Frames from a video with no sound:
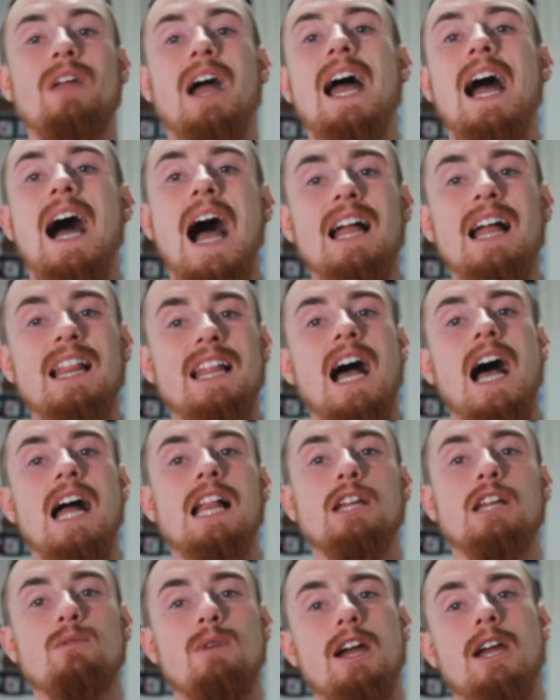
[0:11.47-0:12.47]
I highly,
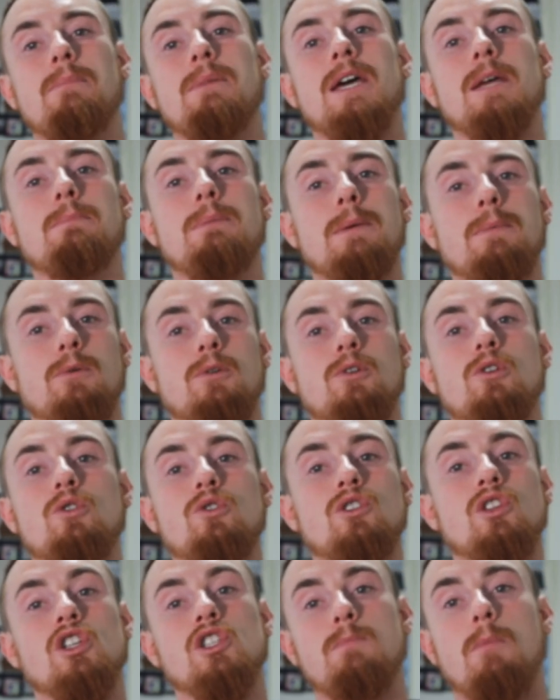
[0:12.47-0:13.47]
highly recommend people
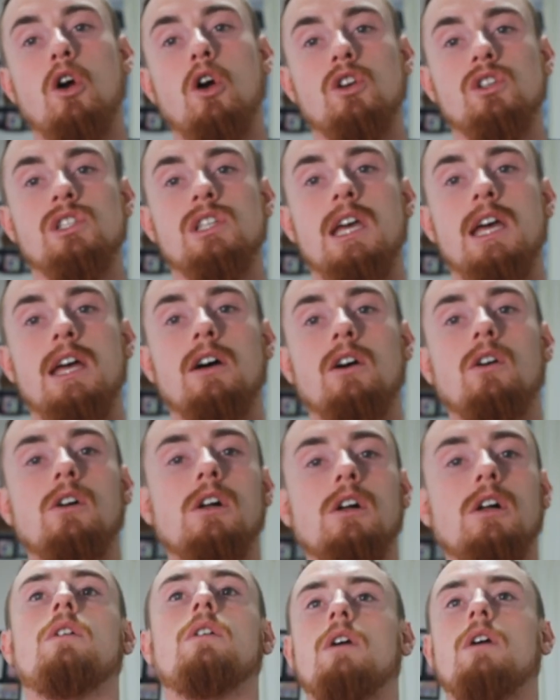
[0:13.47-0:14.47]
use the smart scale.
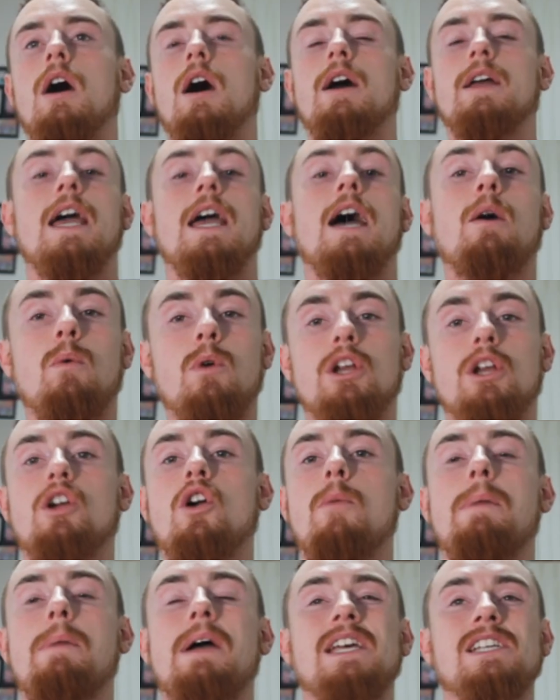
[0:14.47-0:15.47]
Uh, yeah, I want to
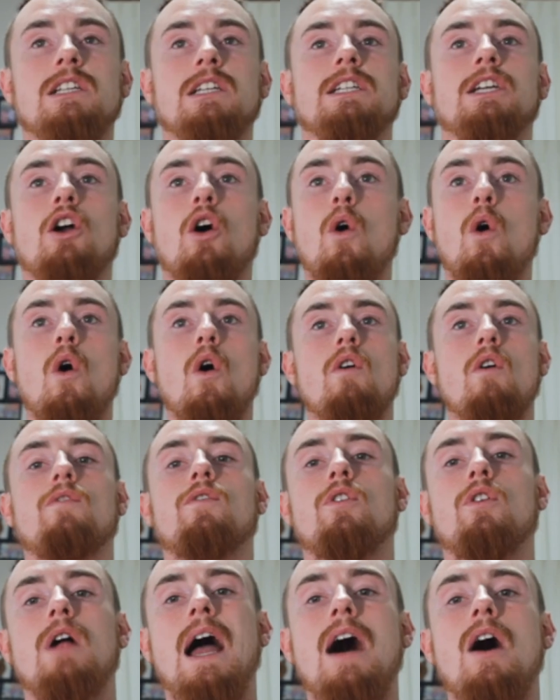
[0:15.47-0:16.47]
go basically go
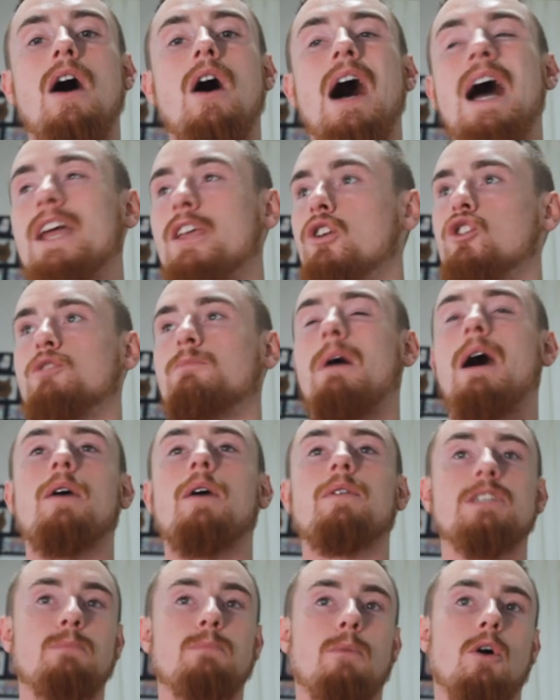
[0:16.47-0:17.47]
over how I use
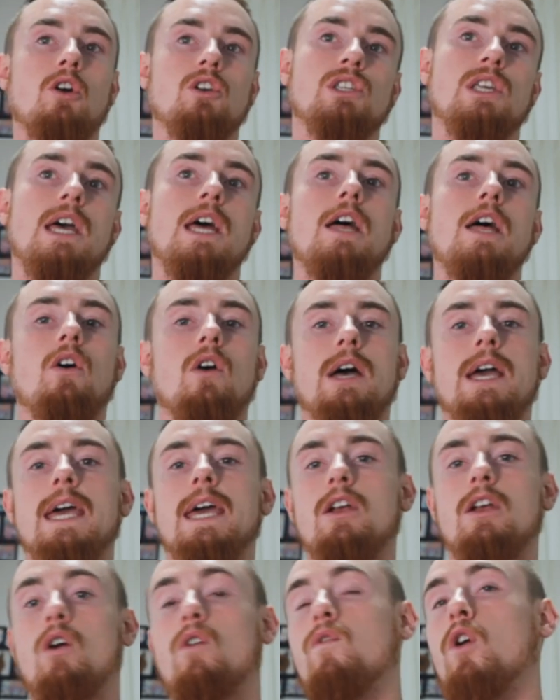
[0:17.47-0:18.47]
my smart scale
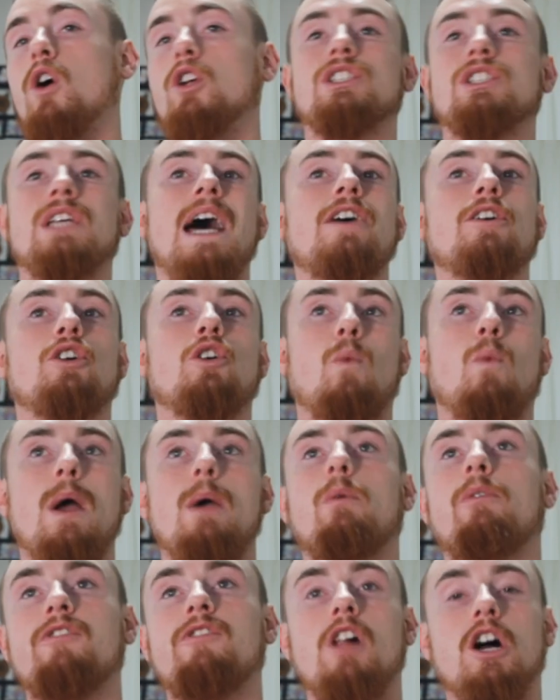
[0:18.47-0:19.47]
and overall just how your
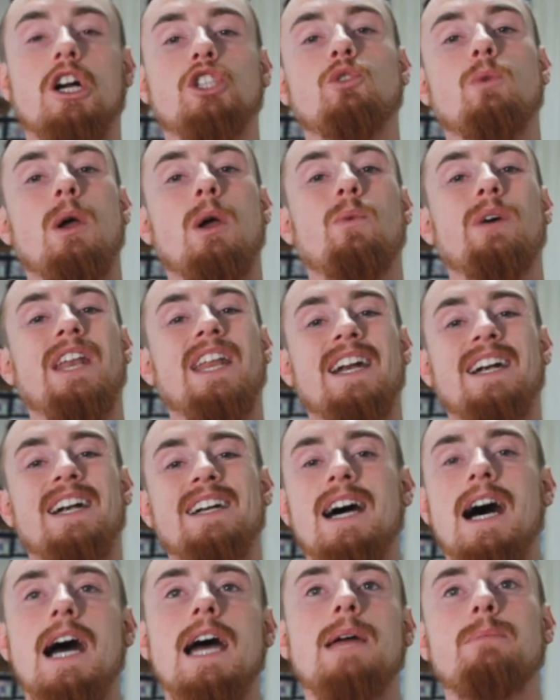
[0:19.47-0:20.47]
weight will fluctuate when in a
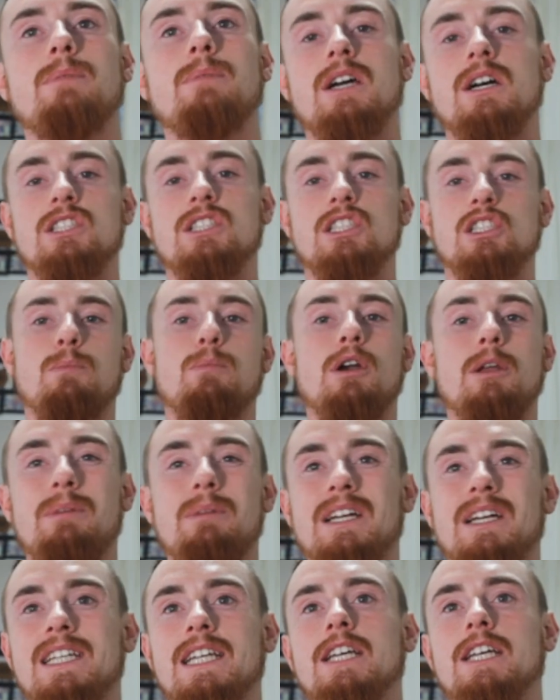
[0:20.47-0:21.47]
diet, because it's a pretty
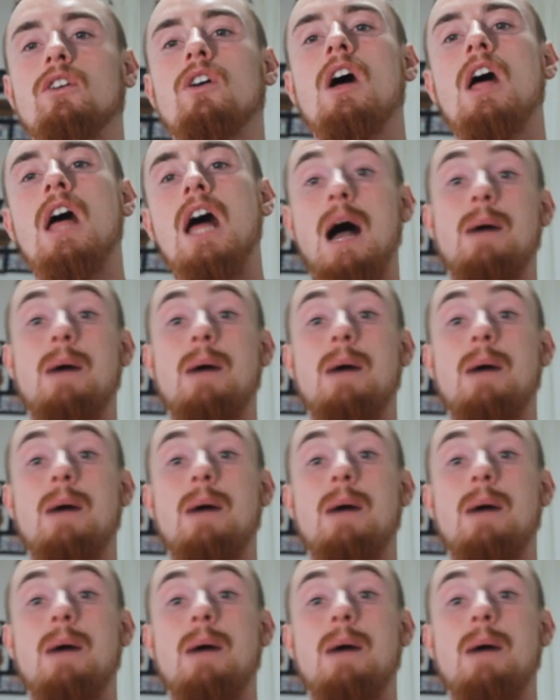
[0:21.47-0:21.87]
big deal.